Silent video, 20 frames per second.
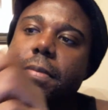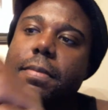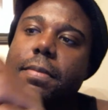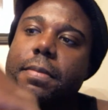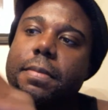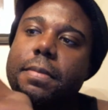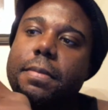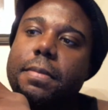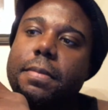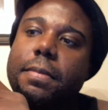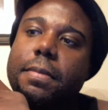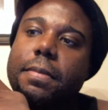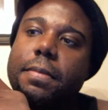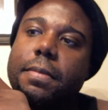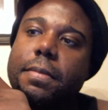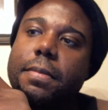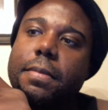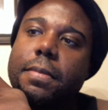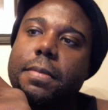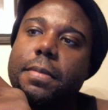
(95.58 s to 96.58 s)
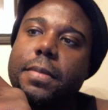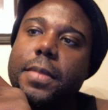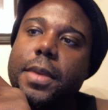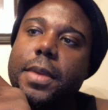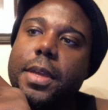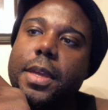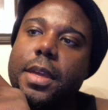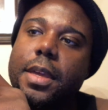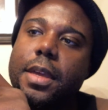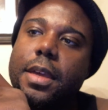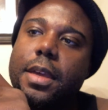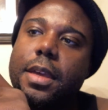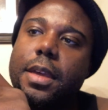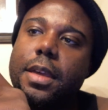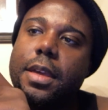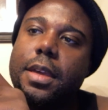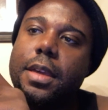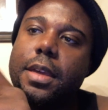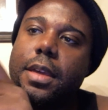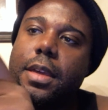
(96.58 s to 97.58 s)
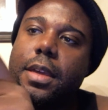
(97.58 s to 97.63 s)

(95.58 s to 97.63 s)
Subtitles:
(no one is talking)